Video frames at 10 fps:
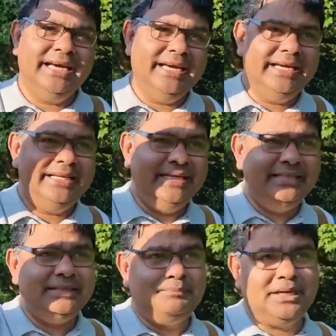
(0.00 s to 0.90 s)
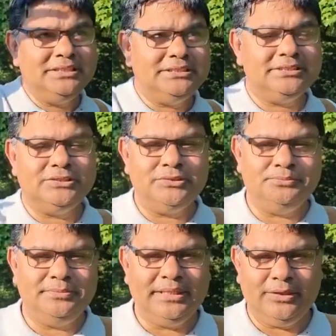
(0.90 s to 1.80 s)
in the branches of
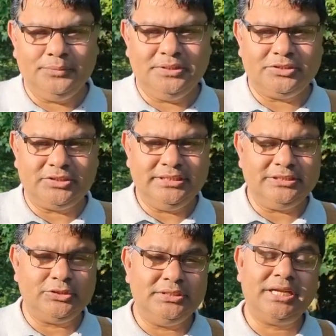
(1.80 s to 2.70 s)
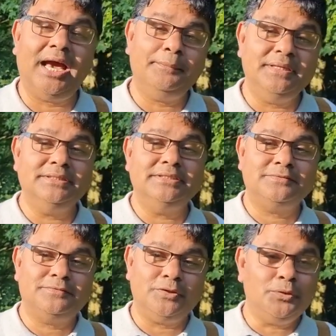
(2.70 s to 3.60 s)
the tree. So it happens
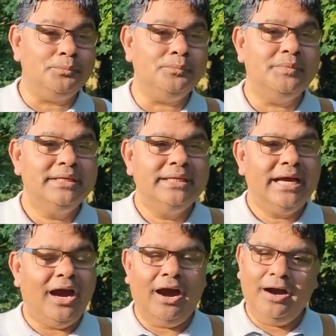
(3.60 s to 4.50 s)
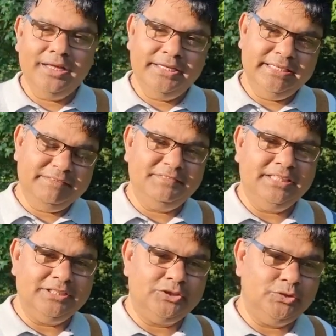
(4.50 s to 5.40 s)
from early
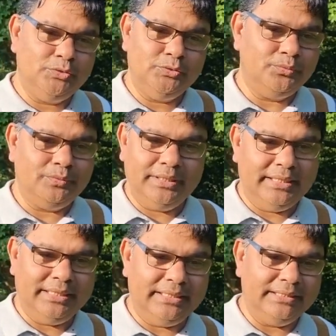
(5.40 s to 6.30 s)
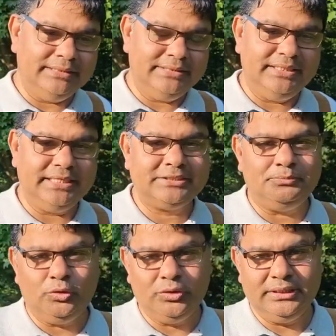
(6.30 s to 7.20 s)
evening to the next
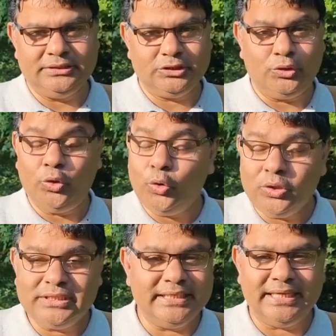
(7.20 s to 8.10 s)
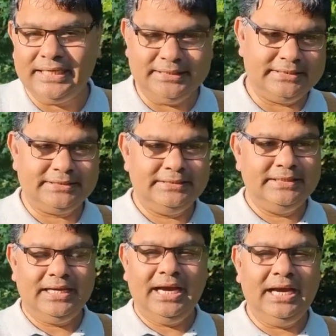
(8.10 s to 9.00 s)
morning. So all day night,
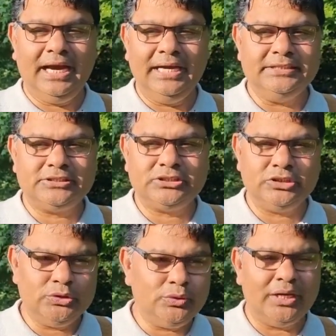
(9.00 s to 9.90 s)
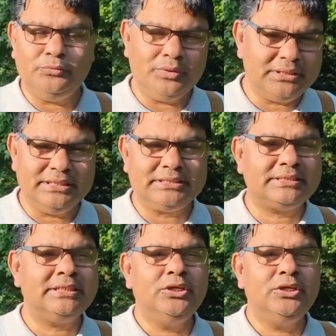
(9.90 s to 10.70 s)
I witnessed